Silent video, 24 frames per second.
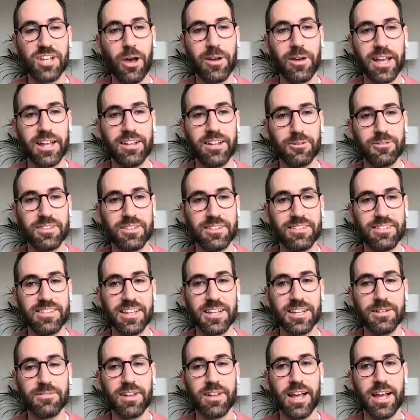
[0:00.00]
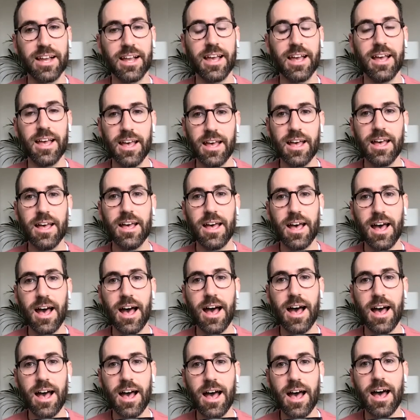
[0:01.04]
is going into is this thing of like
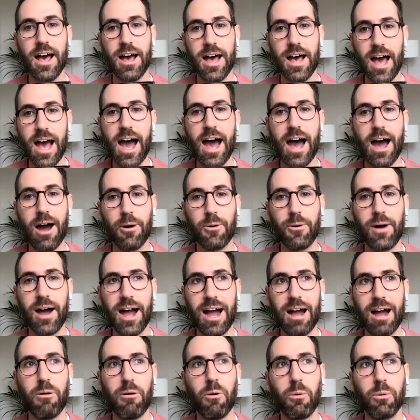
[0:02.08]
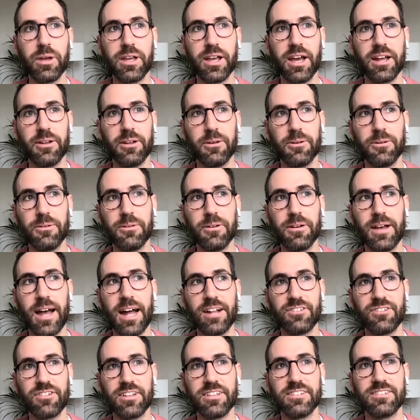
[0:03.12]
how how are we going to
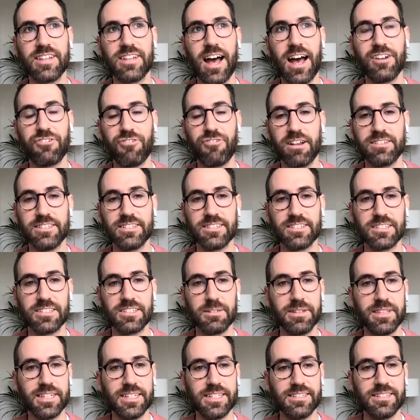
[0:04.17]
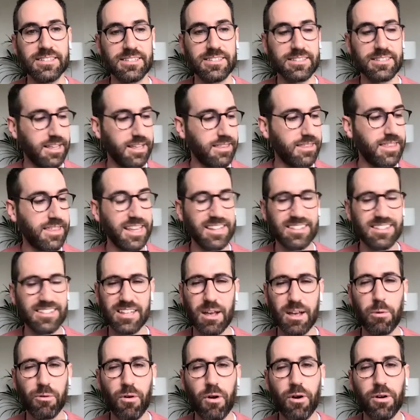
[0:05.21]
actually start addressing some of these things
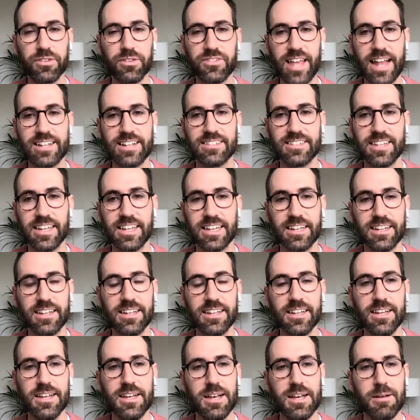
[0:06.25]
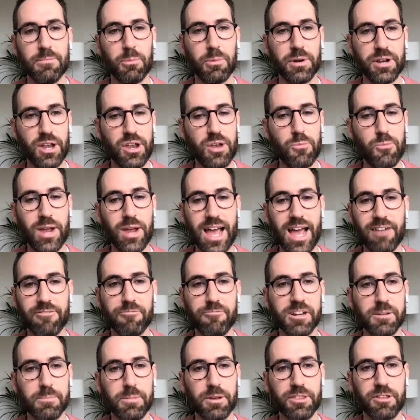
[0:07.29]
that we're all sensing, mm-hmm. but we,
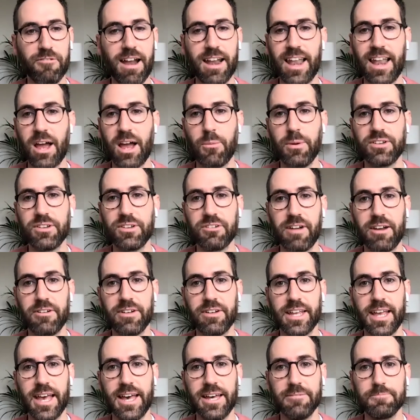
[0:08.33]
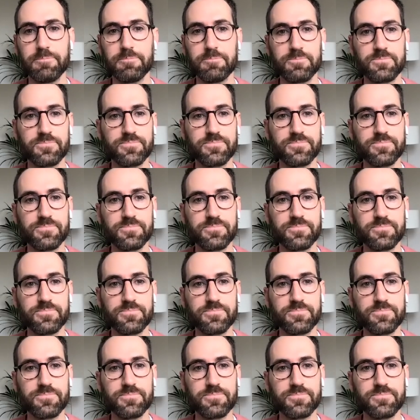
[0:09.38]
haven't really put the right language around it yet?